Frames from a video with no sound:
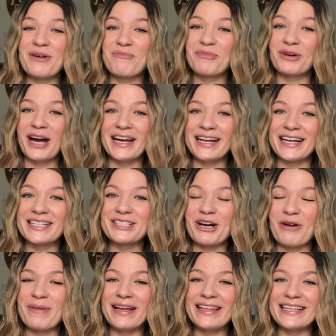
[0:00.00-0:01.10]
product on
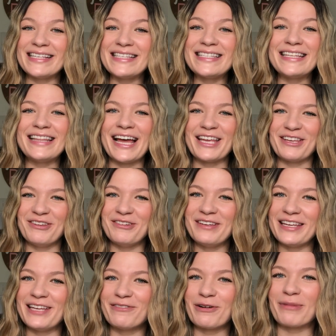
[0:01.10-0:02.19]
my list that you
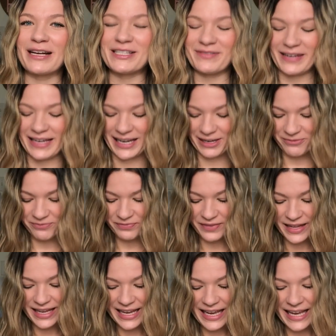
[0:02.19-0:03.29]
need for breastfeeding
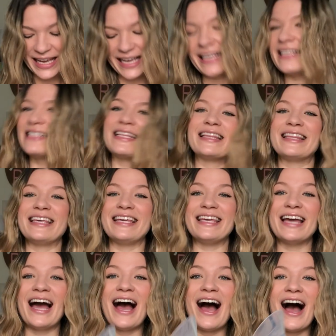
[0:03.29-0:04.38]
is the
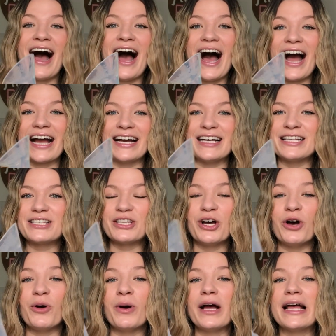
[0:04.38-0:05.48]
Haaka.
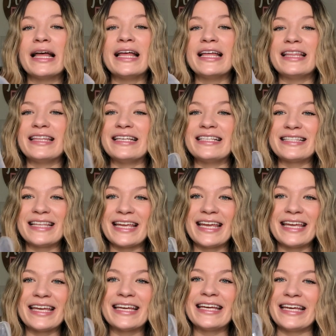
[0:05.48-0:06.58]
So this
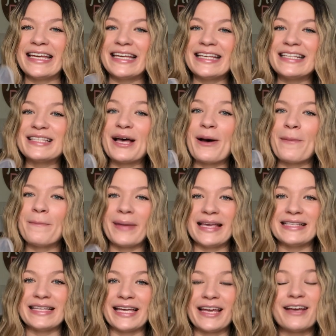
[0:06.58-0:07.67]
thing is
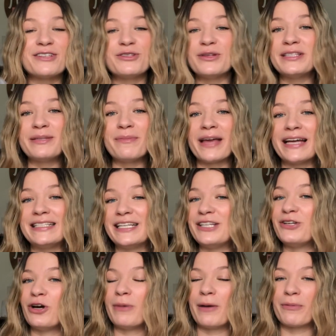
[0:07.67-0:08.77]
amazing. So this is something I didn't
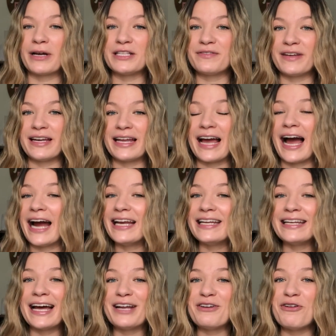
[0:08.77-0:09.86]
know about breastfeeding. I did
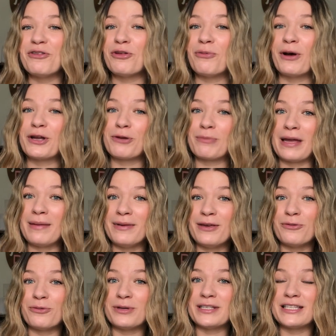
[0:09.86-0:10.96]
not know that while your baby
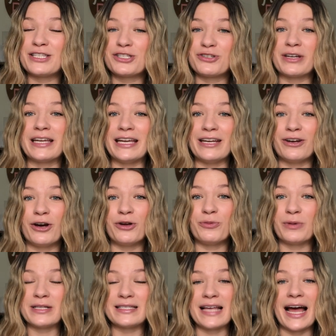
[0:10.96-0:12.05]
was drinking on
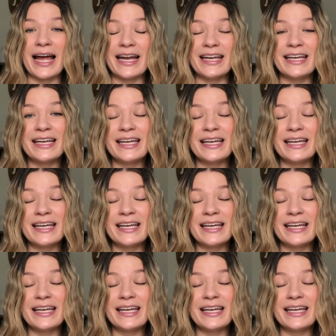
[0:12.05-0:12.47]
one side,